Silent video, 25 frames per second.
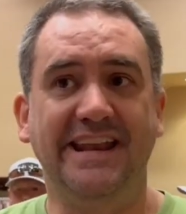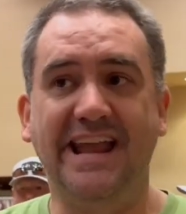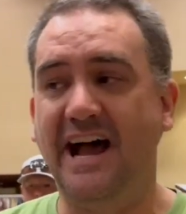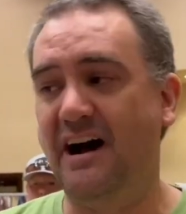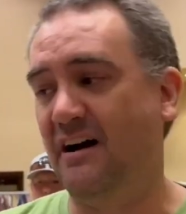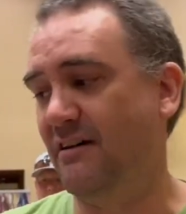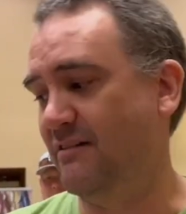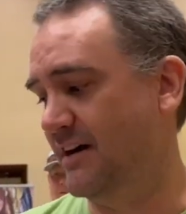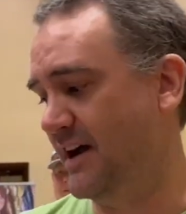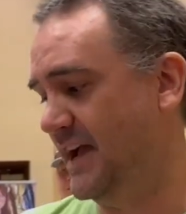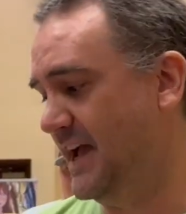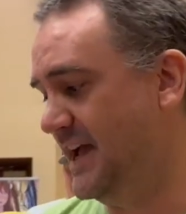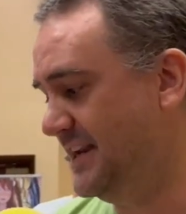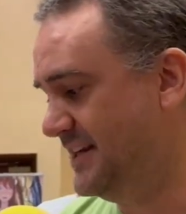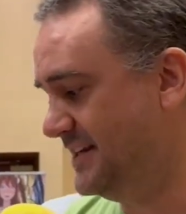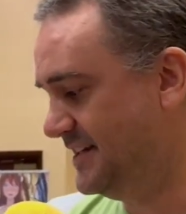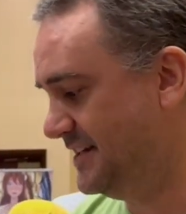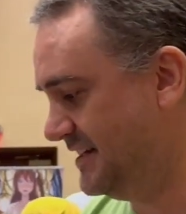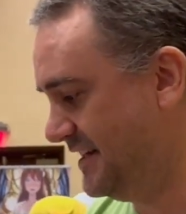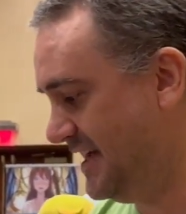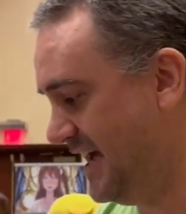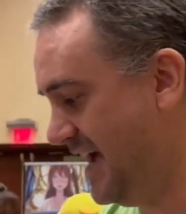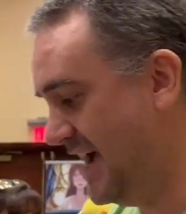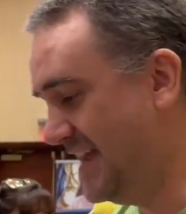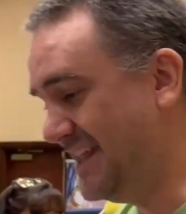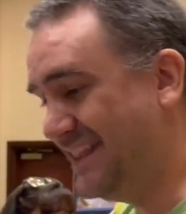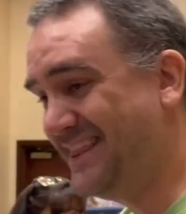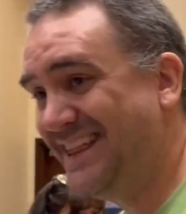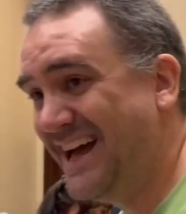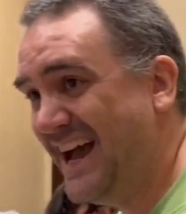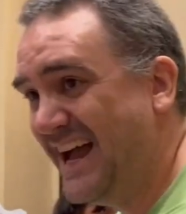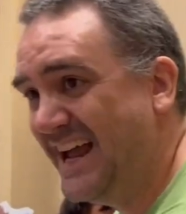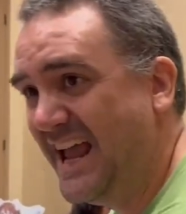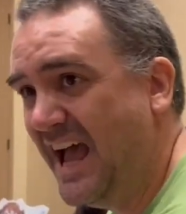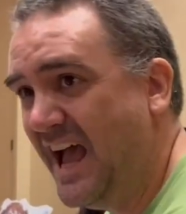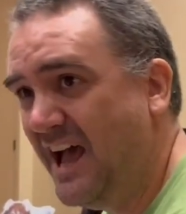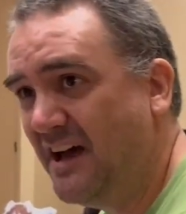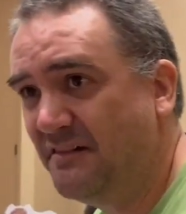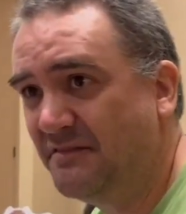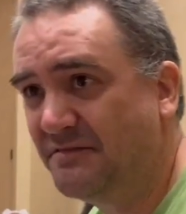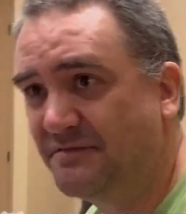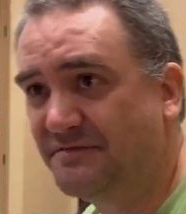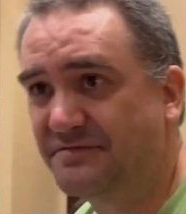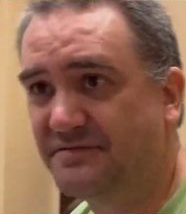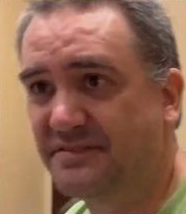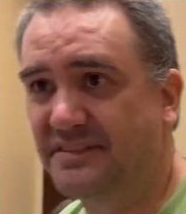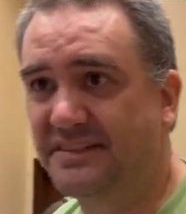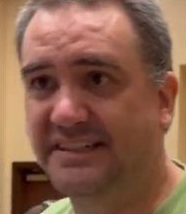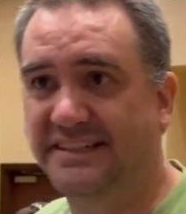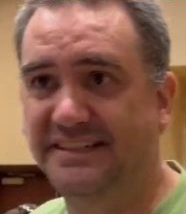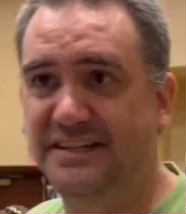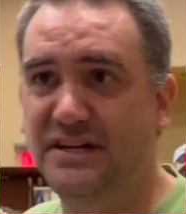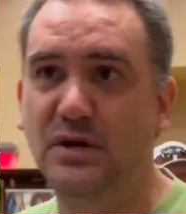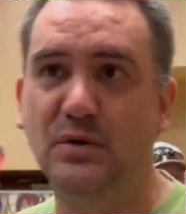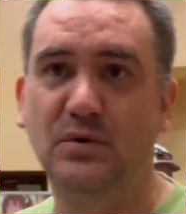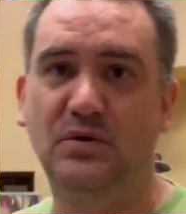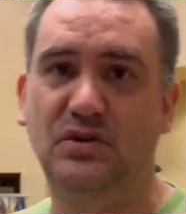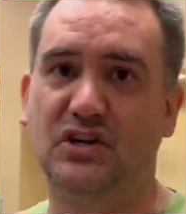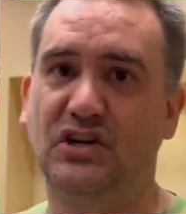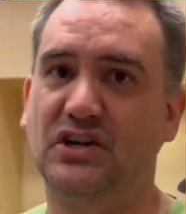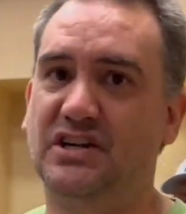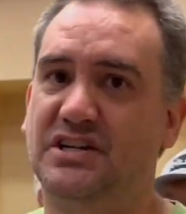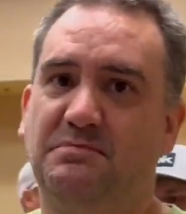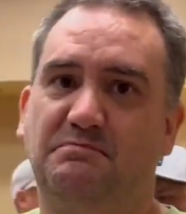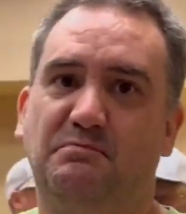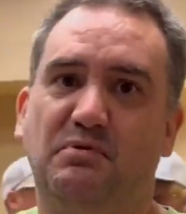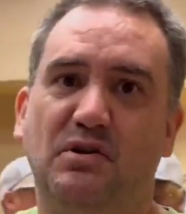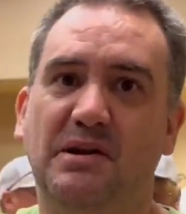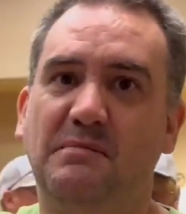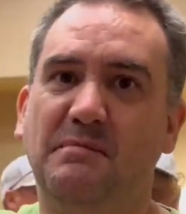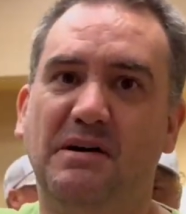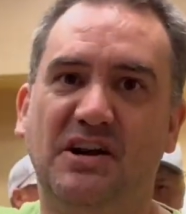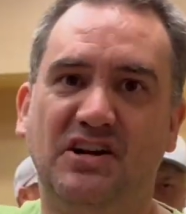Now, and I have new shirts pretty